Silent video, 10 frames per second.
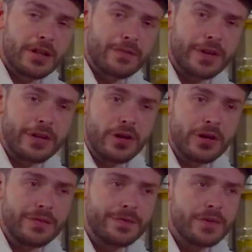Think
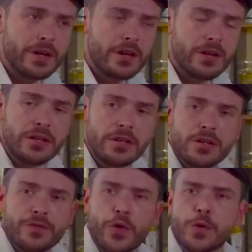of
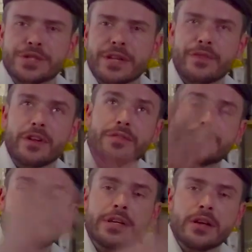fruits that fall off a
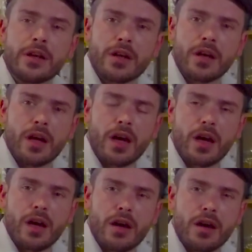tree.
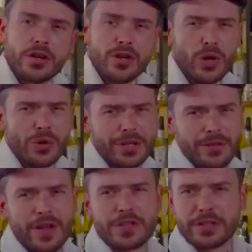You know that
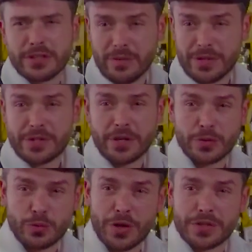eventually they will start
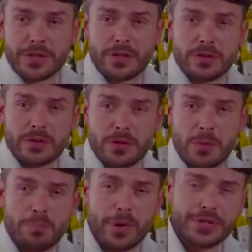to rot.
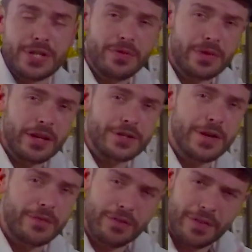But something else,
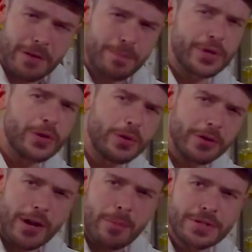something very
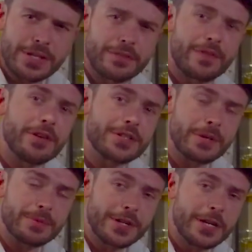peculiar happens at the very
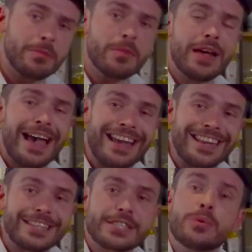same time, and
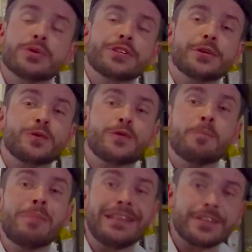that is they will start to
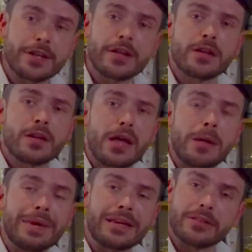ferment
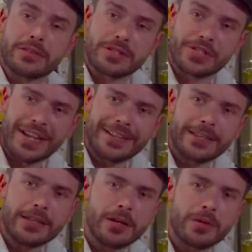and make
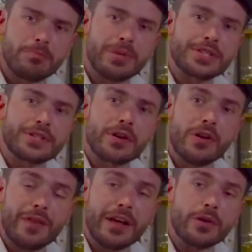tiny bits
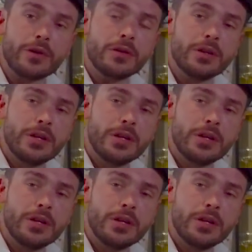of alcohol.